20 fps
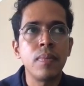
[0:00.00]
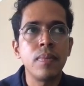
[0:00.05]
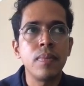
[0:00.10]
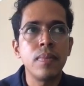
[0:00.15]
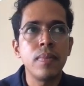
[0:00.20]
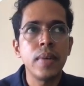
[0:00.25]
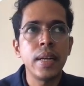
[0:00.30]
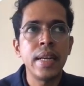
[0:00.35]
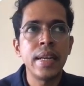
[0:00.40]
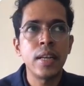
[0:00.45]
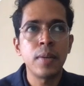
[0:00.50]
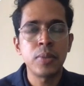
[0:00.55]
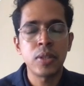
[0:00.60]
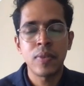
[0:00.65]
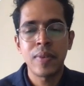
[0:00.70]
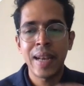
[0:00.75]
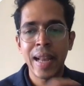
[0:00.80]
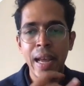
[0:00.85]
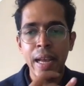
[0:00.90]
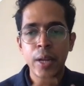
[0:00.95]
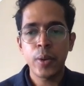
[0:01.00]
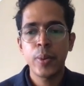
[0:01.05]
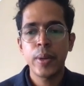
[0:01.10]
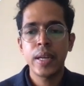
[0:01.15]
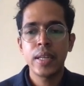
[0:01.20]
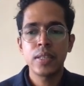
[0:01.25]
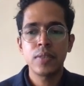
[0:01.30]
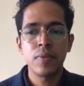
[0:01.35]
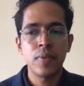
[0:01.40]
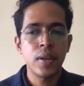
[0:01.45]
in terms of
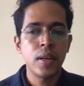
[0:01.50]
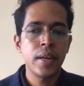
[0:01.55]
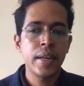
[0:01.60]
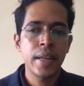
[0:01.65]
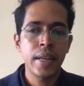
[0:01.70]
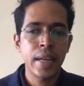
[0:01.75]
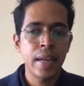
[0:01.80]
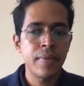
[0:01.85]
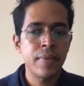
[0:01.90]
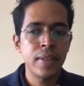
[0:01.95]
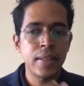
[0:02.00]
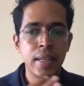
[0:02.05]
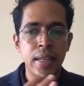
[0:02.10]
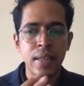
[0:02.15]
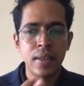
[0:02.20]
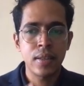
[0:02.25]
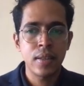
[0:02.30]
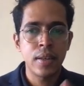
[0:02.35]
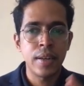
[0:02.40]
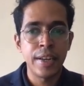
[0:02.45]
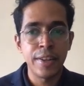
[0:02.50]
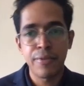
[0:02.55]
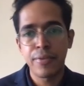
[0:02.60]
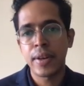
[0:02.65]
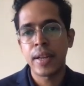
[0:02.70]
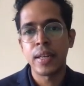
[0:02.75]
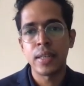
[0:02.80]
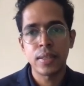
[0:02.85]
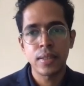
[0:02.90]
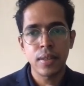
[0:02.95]
language, wording, everything
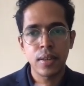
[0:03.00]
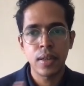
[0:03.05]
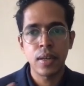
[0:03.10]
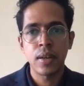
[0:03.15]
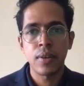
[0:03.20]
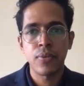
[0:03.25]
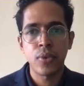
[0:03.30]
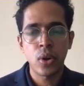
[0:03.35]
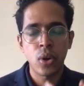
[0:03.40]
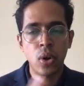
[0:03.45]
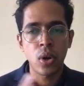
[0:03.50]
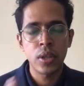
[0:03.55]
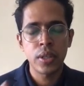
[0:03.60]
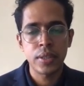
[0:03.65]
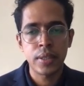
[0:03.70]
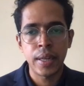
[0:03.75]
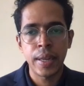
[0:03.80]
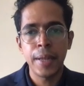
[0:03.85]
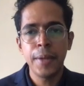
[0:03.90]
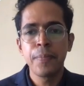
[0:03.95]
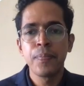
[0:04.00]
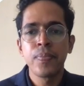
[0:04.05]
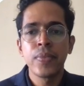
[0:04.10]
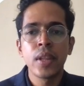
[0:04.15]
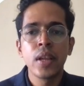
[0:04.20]
different for all 3.